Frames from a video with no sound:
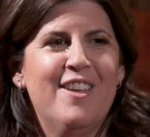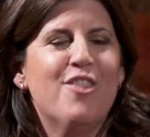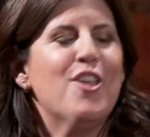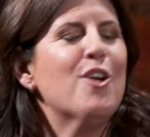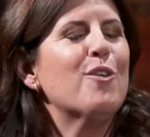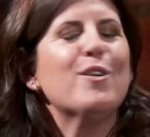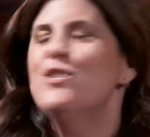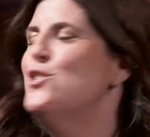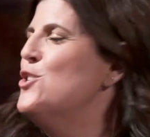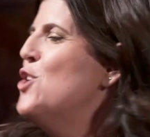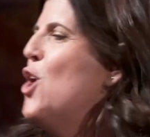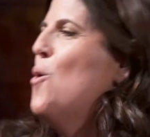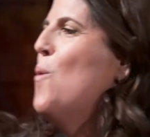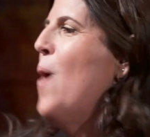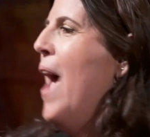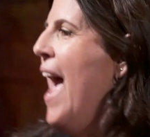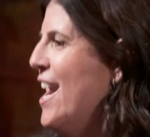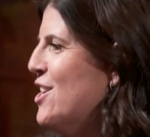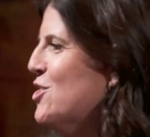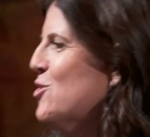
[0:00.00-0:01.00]
There is
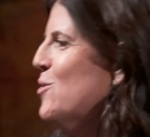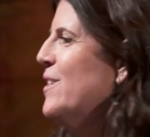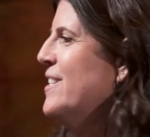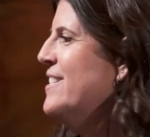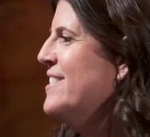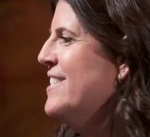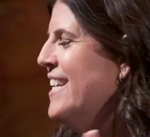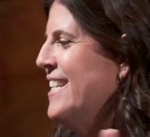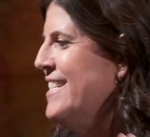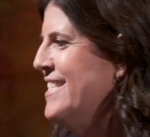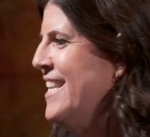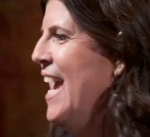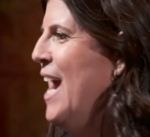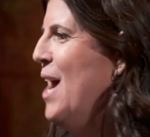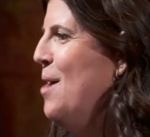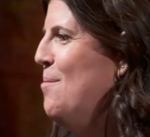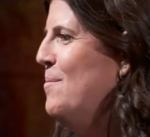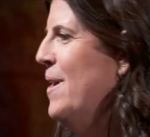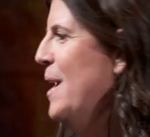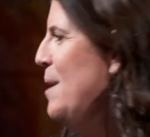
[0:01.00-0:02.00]
no entrance
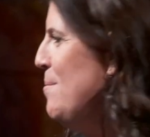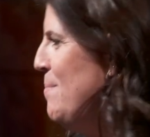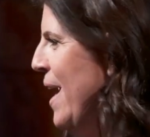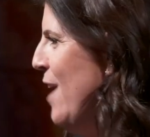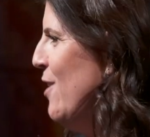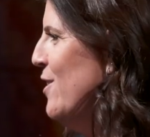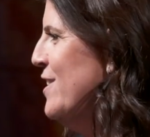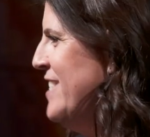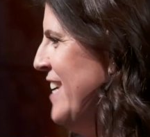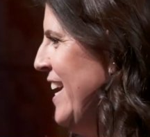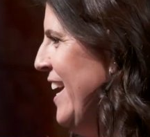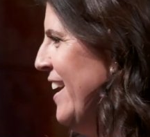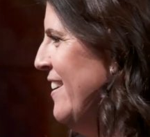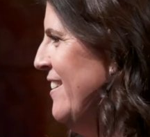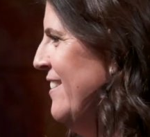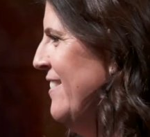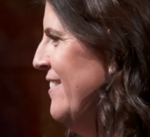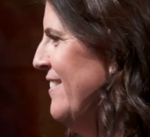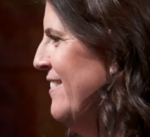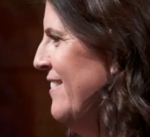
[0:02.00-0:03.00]
exam in parenting.
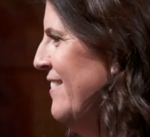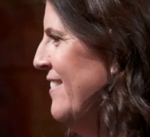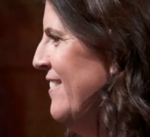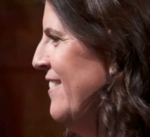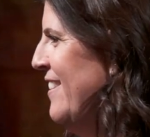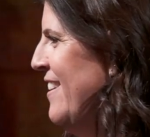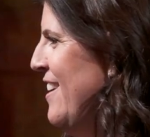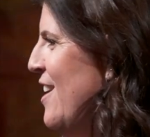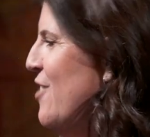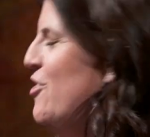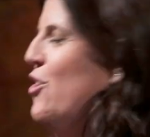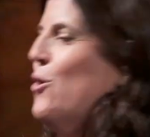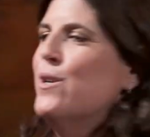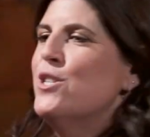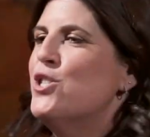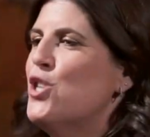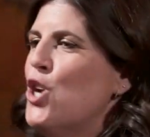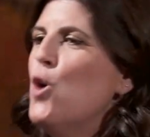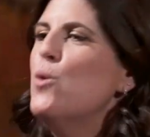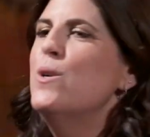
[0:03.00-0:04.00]
There
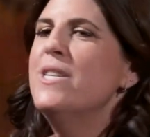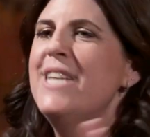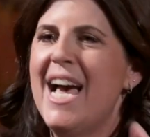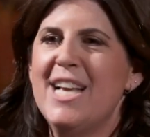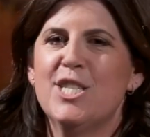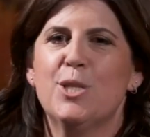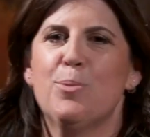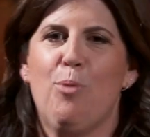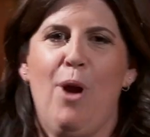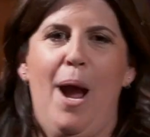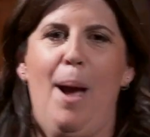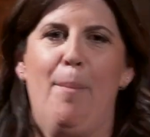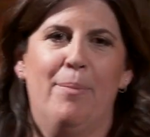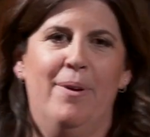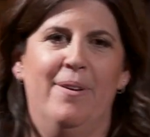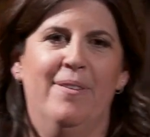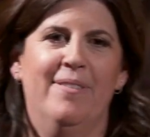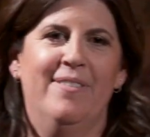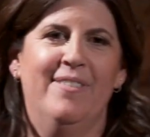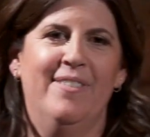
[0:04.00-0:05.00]
is no test prep.
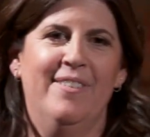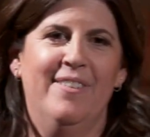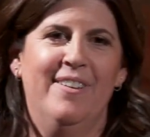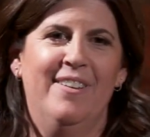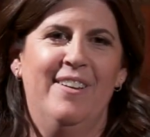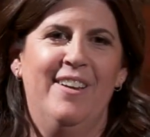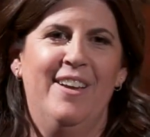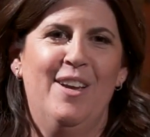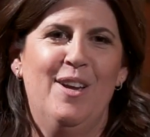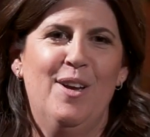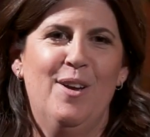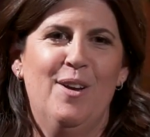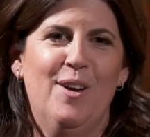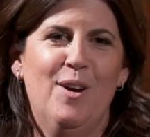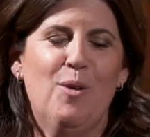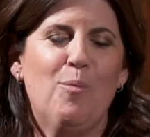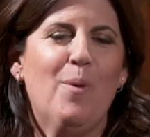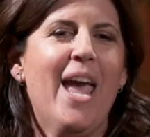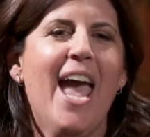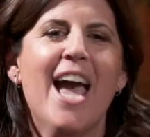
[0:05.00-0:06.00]

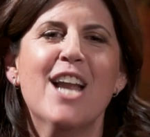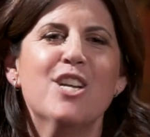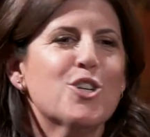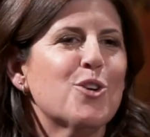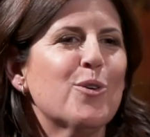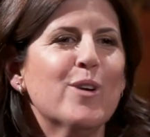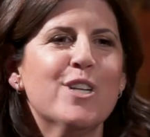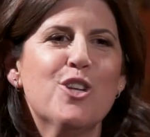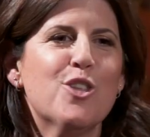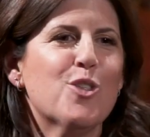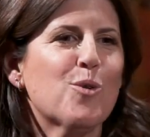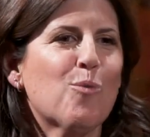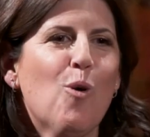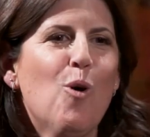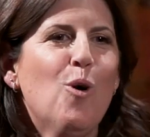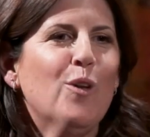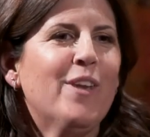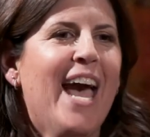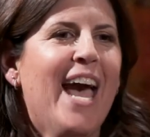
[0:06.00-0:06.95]
We enter into the role